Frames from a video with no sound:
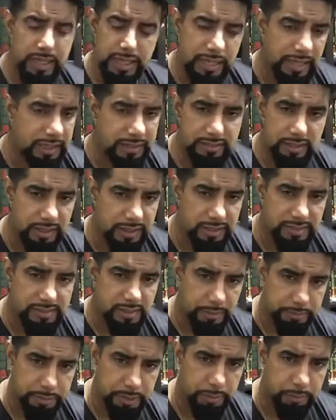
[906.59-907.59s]
is
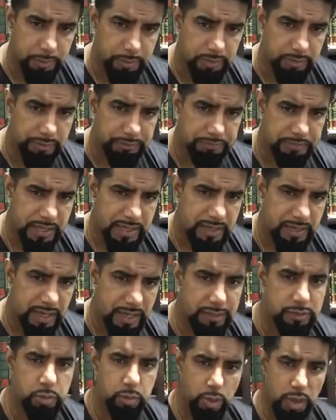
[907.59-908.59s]
unacceptable
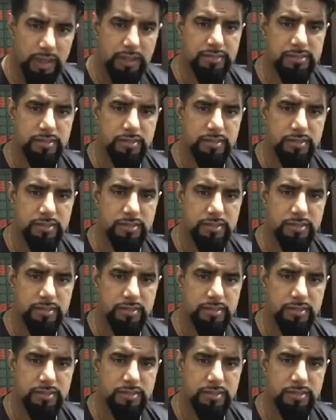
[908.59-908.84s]
as well.